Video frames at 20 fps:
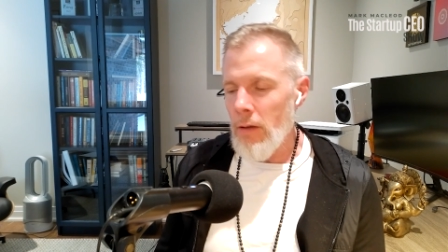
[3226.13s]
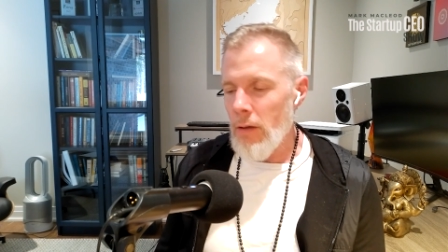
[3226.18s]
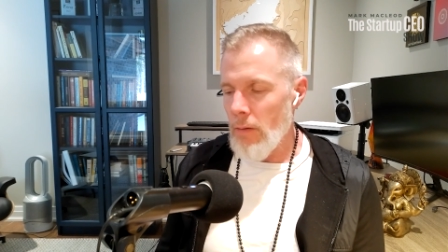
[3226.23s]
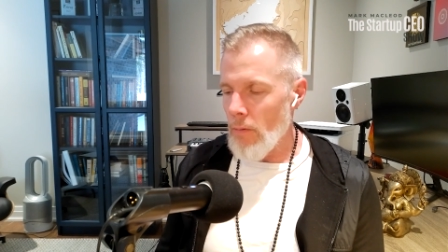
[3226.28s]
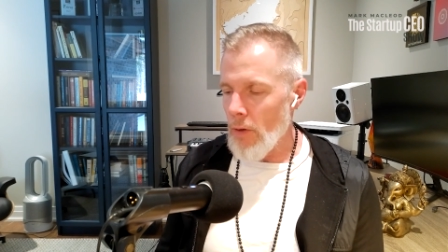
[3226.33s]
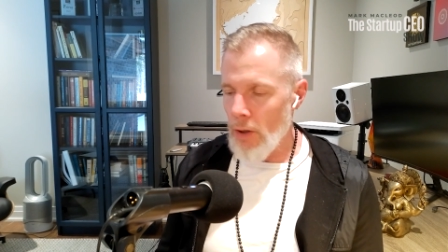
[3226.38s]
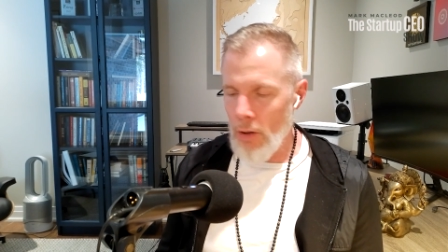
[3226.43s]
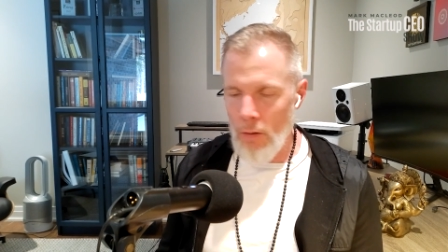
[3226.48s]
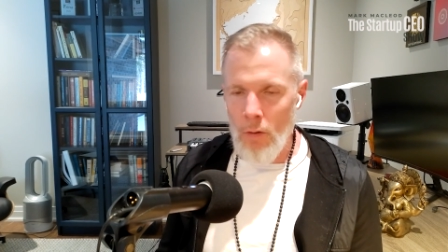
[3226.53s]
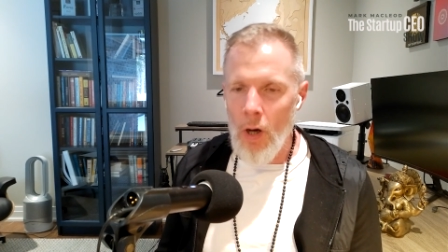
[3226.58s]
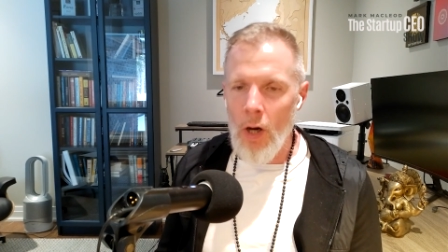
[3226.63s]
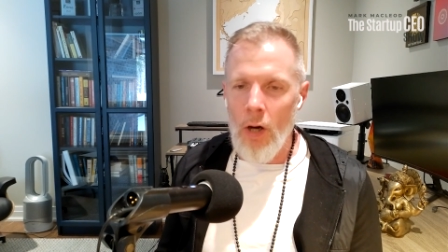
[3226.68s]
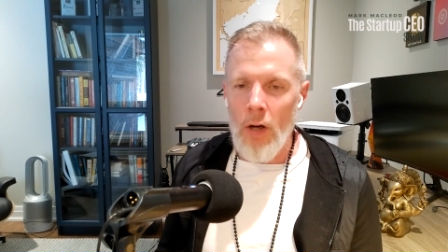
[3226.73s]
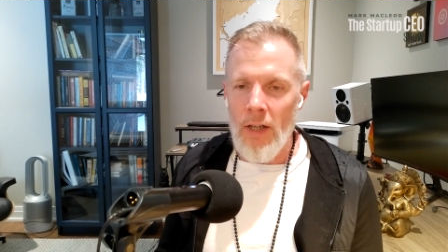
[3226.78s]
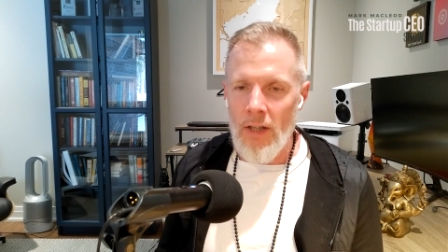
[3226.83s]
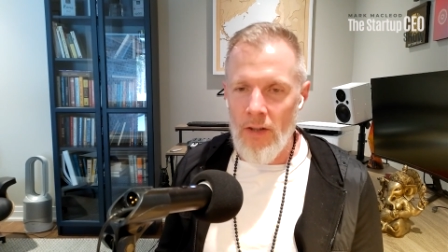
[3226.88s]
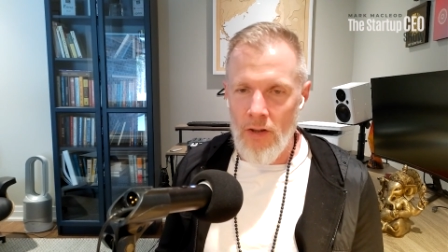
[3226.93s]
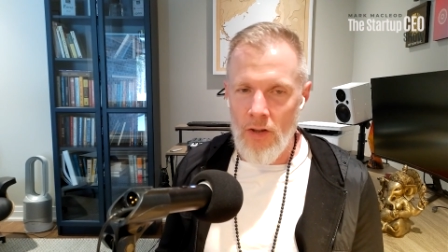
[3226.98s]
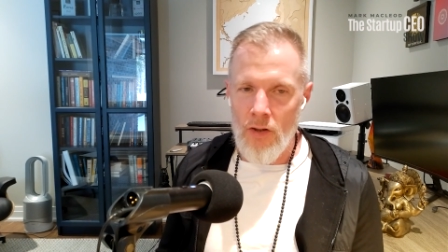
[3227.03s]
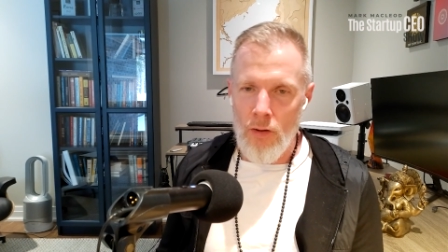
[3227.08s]
well, you're wrong,
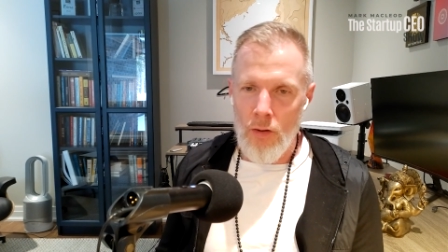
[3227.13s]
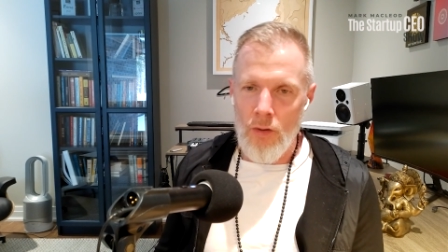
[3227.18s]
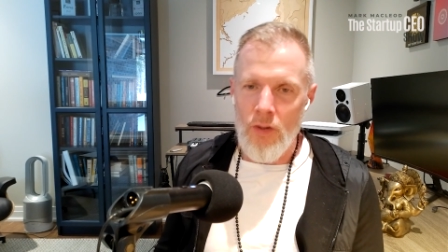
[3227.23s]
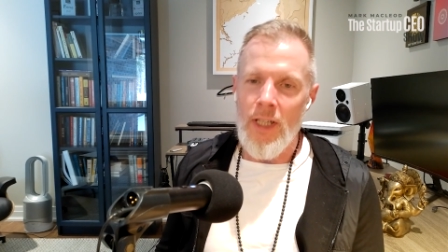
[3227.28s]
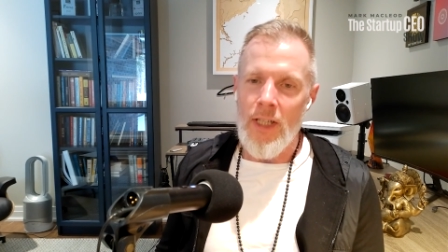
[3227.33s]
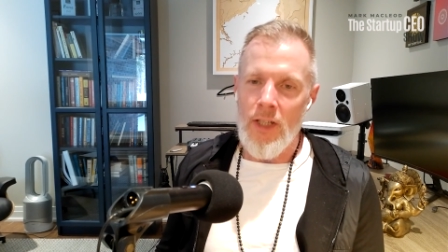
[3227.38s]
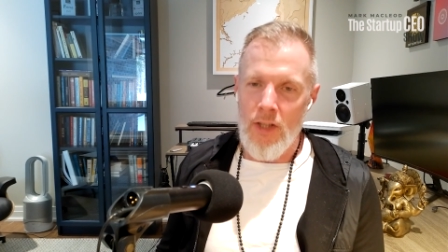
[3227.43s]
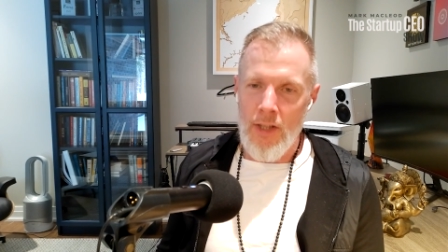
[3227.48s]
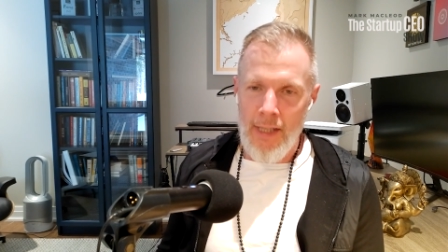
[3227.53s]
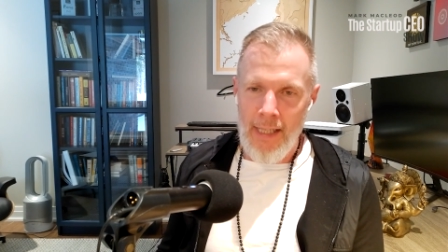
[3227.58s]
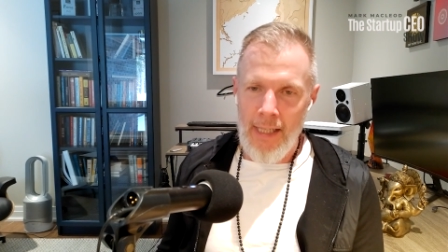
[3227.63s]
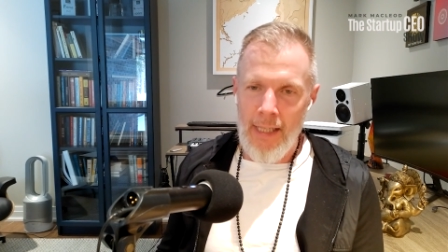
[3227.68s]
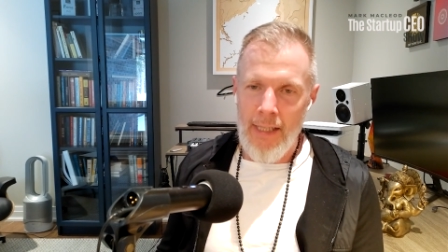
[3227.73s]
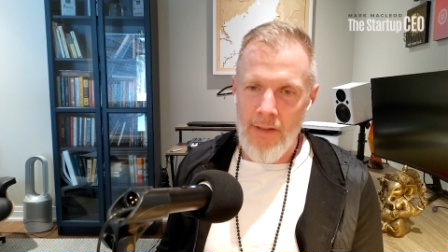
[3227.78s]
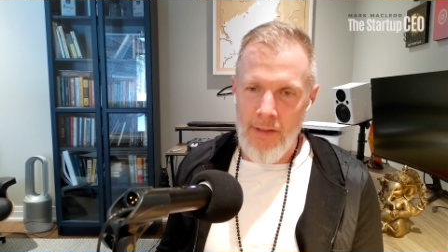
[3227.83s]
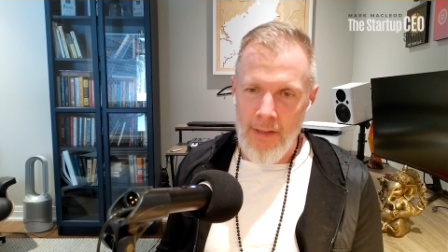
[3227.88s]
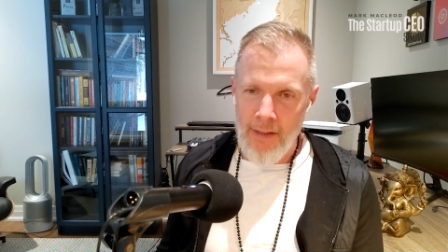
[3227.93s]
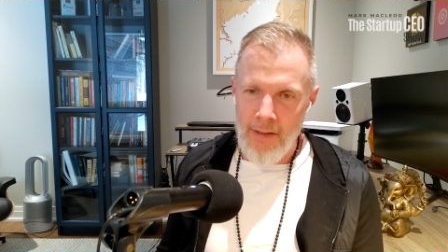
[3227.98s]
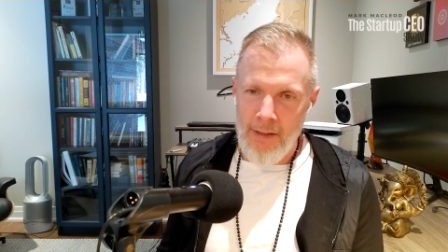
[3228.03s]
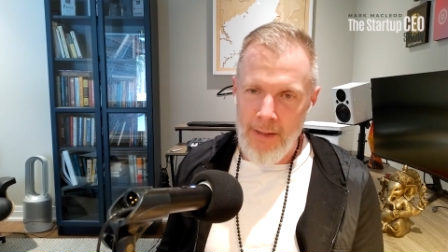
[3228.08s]
because there's no such thing
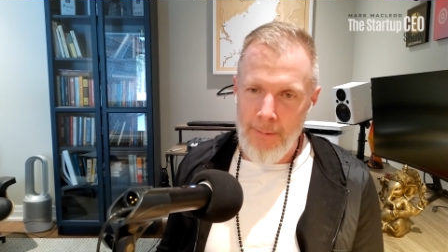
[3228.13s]
as easy.